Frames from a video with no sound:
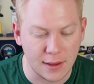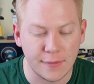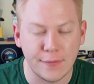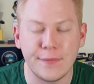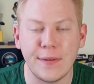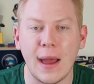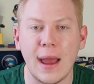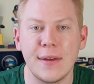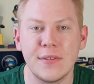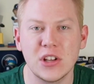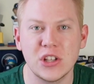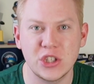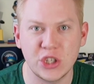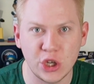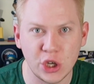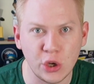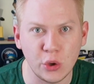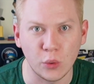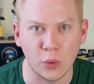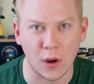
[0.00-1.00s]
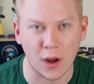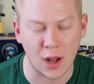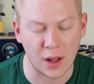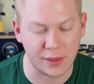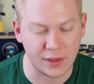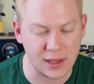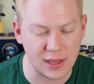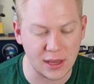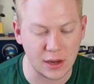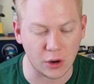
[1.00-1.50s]
Five and two
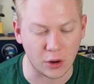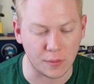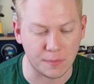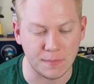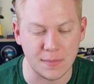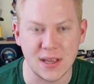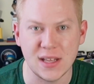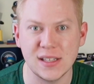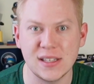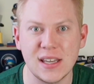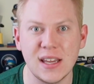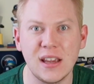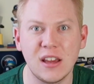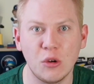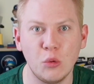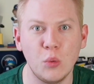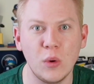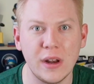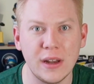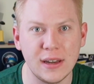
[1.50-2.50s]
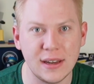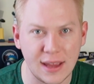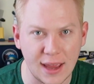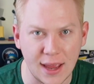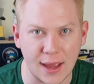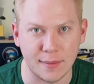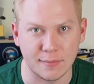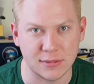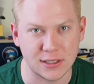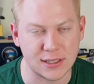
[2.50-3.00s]
on the year means he can win
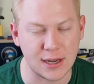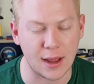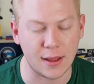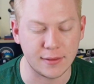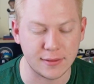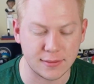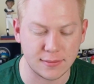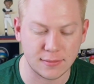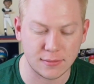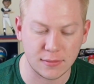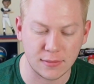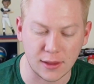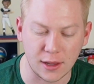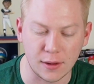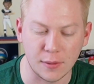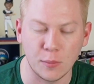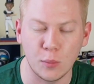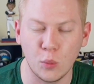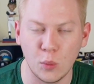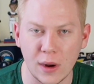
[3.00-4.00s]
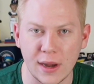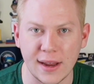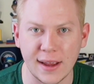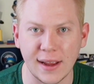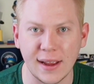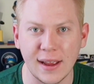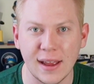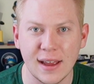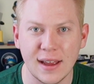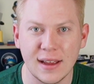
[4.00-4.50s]
games, not that
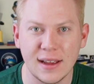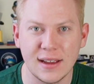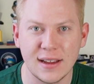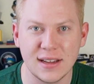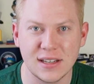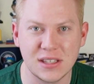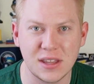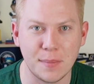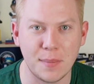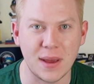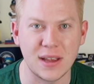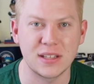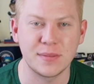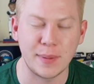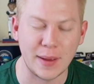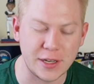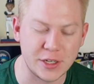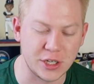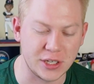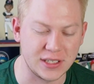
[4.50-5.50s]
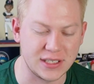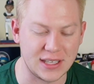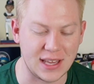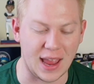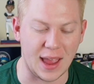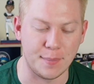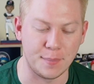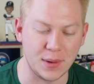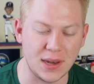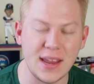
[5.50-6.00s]
winning is the best pitching
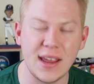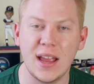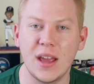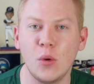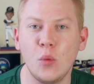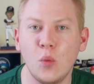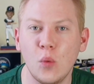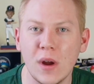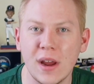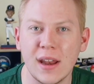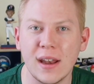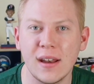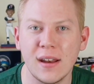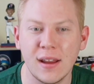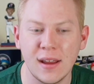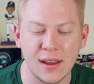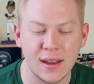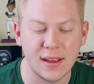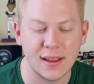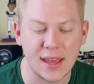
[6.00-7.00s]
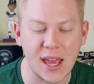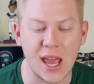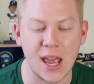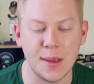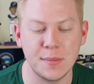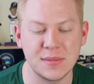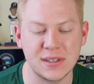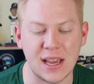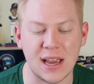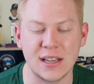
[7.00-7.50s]
stat, but he can win
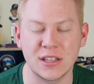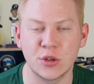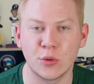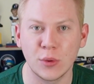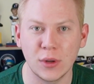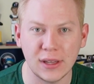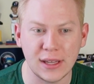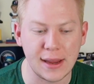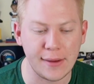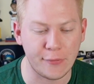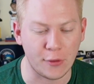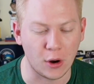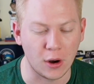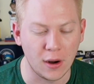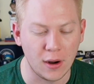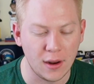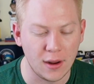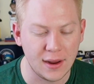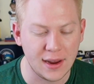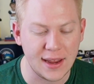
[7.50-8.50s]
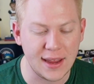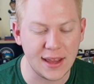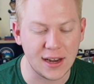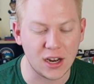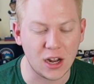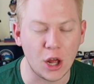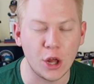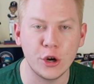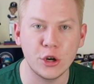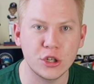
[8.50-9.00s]
games as a reliever. He had
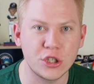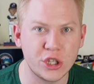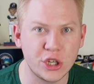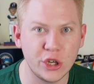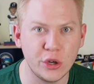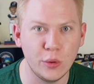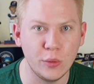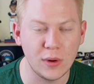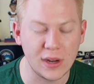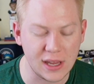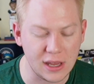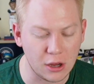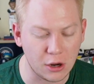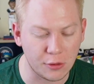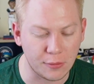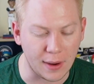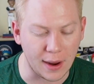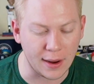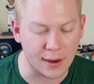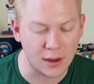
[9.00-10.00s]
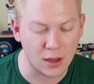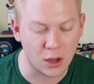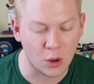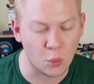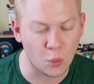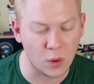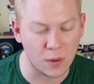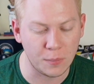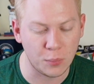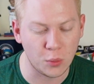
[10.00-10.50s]
an under two ERA, a
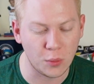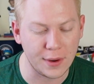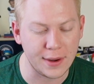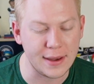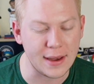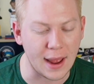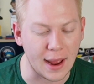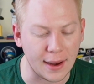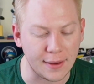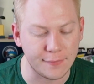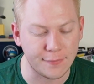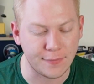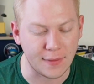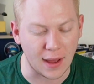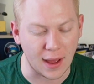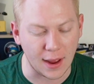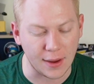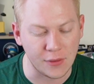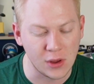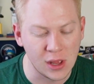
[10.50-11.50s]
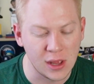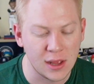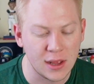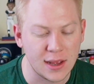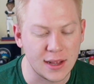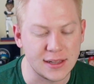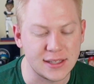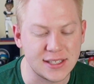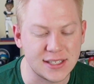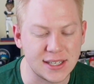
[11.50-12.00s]
1.95
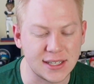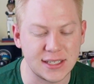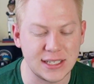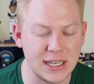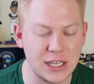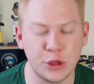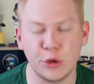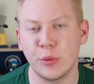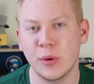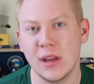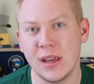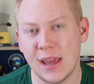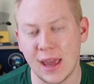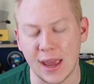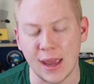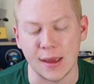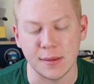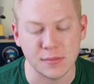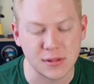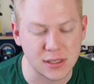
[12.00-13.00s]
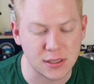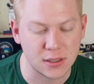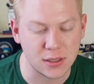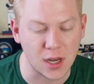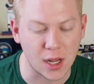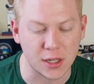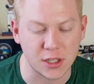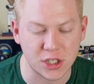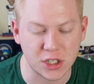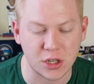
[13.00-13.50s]
had 63 games,
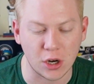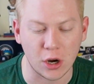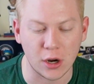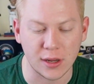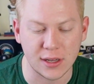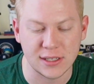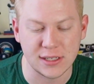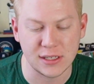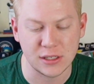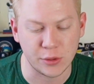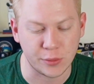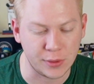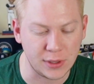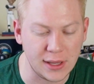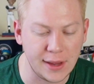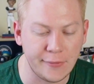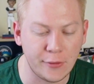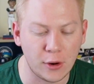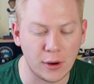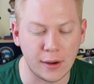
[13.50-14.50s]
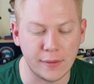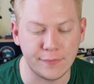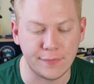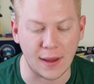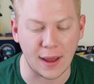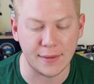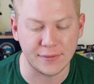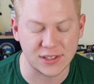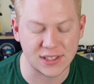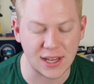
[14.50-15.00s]
none started because he's a reliever, had
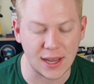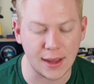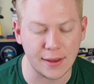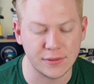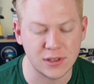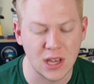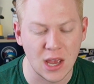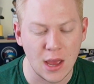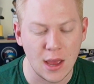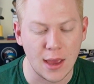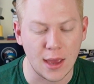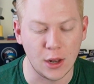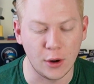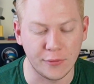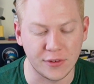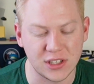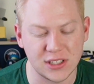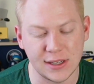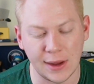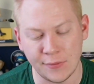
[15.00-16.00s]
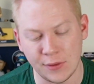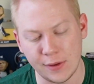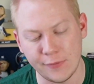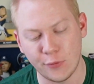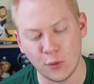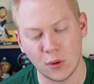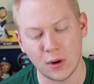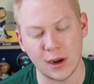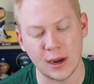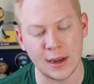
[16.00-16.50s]
five saves, and over
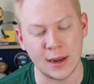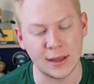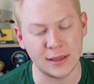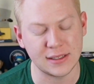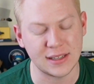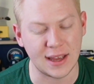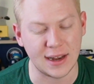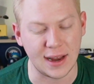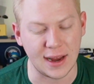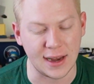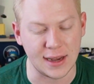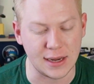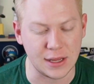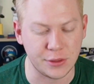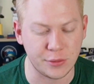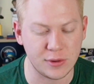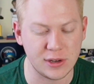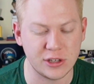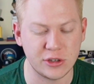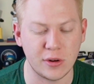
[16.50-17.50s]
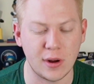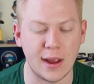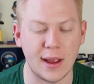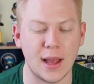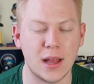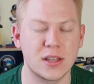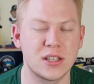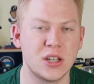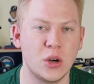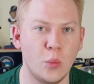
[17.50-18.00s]
74 innings, had 83
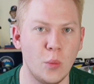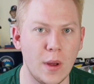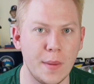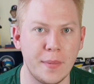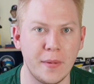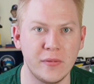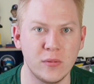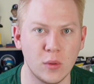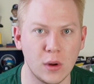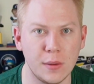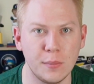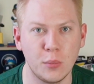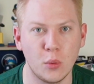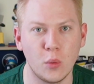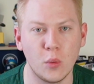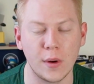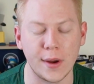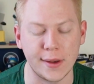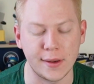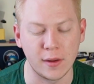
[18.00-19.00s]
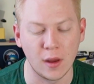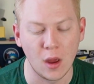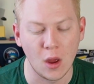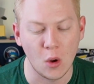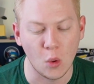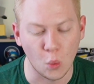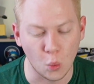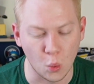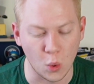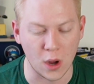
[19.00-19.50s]
strikeouts and a whip of
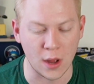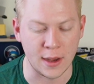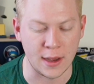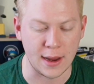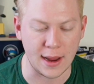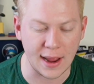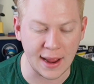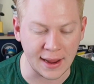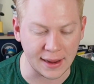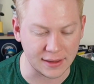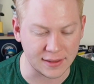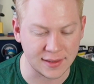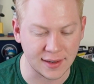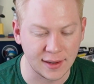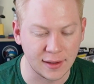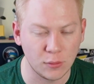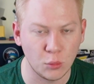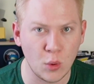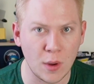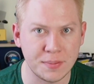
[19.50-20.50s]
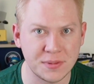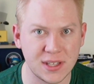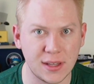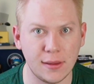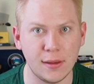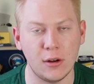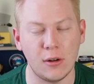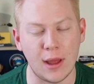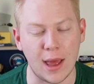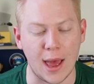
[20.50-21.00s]
1.18. Whip's a
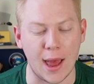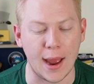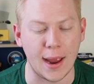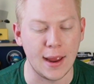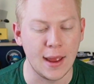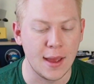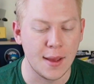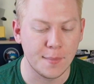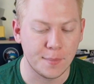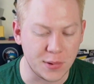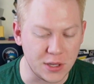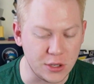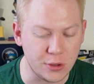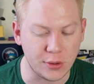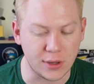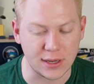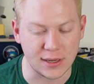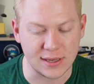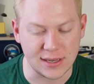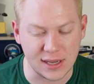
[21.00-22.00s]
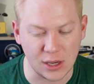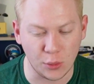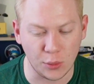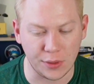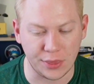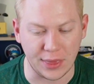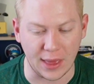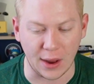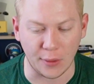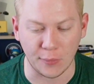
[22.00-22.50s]
little high, but you can deal
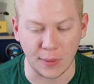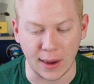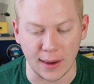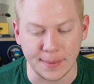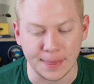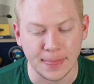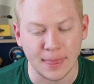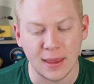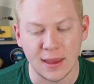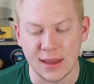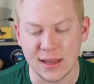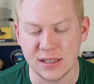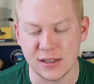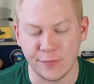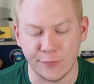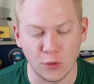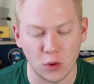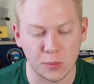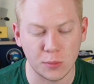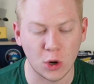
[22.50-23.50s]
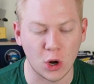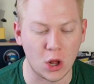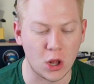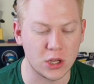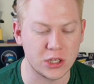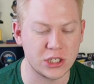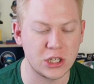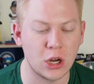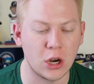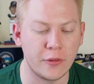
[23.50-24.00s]
with that, right? He's a former
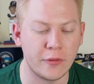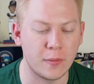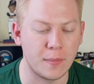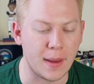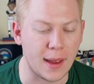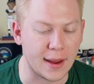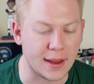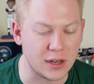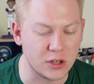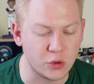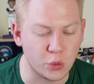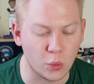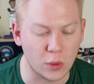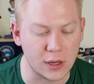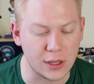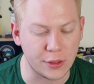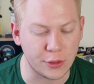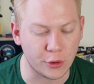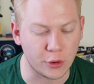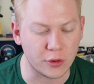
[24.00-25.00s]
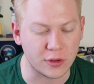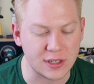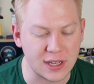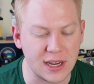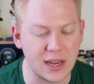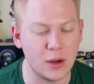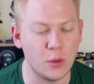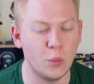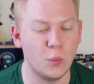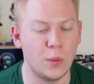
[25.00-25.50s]
All Star from back in
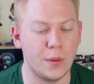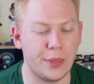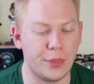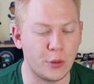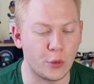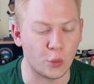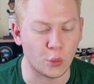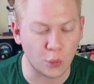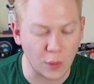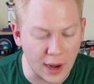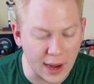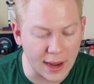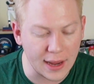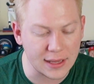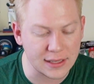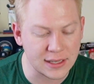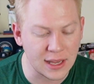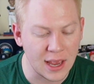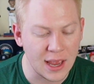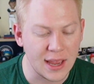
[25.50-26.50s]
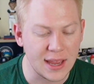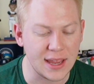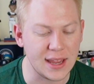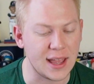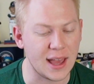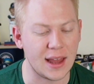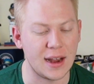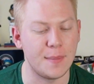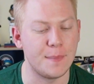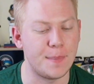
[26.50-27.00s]
2013 with the Rays. He
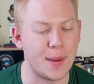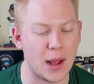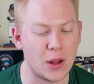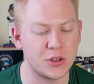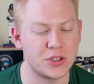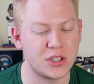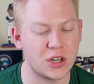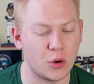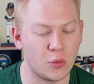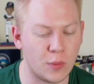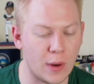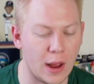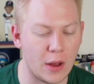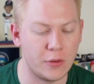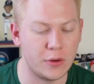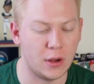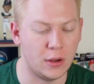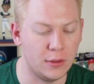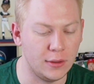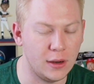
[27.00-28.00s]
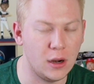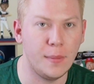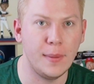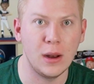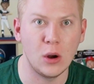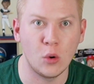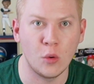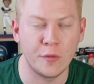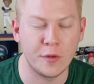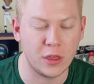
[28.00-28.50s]
kind of bounced around a little
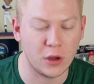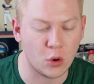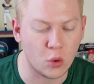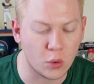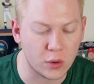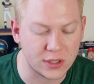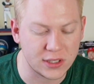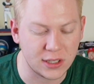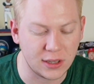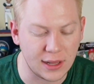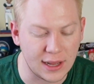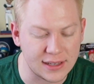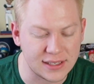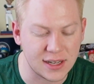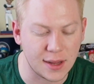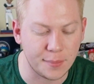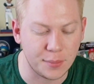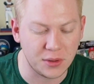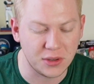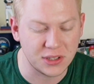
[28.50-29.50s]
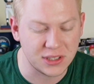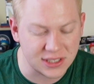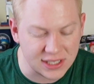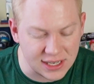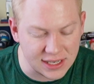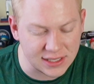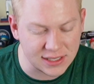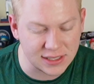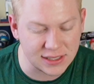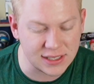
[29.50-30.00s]
bit over the course of the last couple of
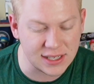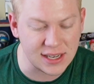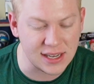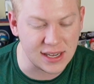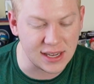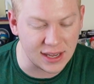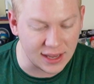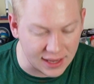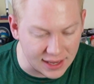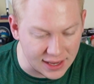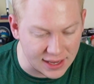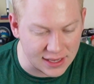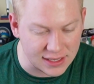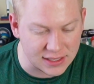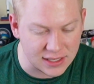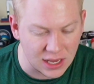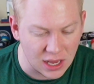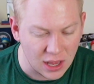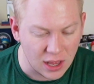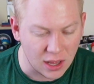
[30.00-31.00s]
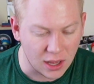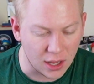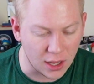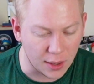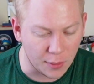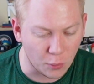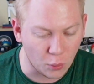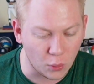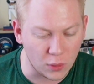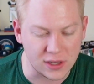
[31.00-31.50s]
seasons. He is,
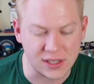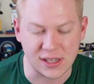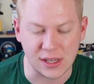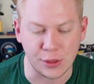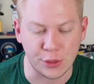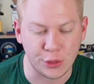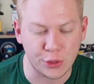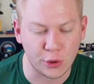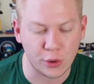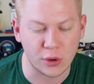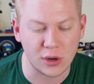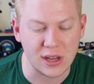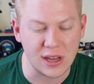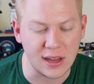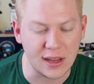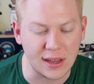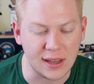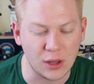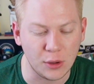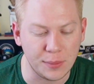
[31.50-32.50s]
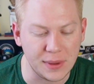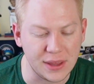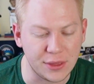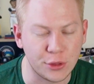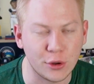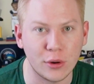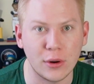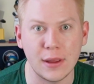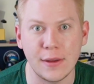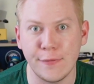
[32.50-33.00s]
uh, what is he, 30? He'll be
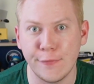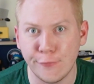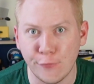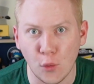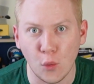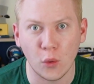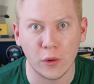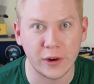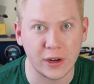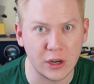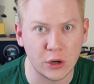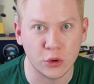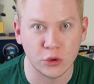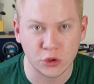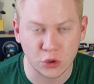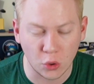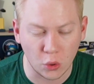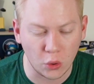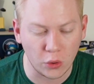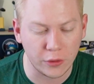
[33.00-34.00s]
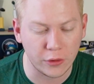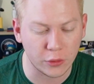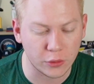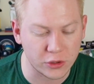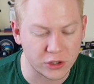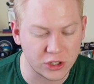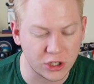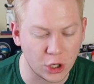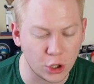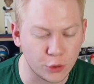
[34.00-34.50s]
34 years old
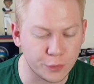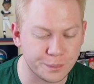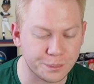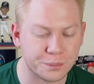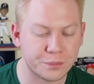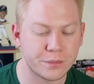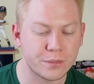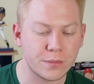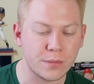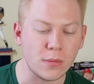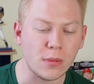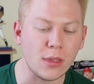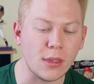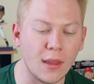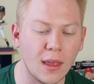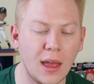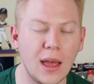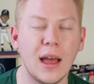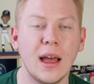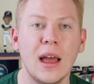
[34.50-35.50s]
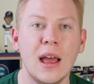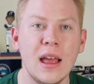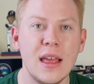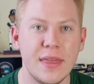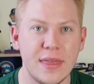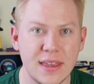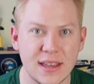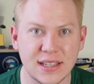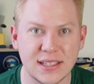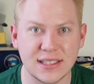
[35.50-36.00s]
or so uh,
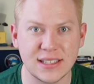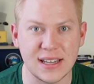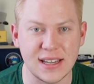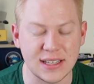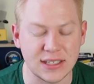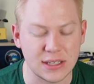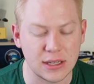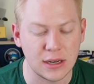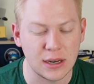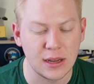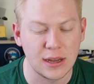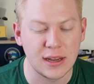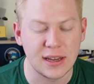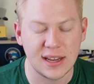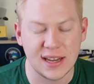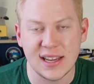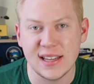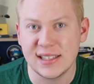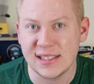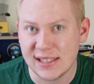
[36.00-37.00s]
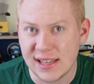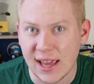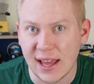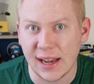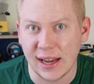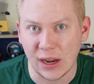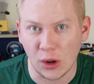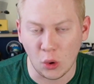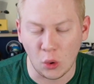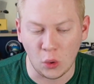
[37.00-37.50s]
this season. He's
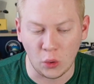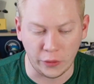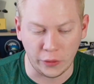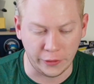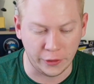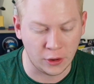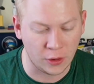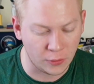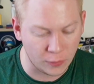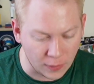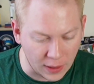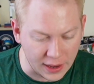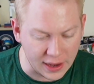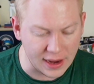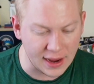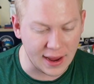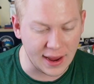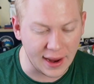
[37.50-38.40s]
getting older, right?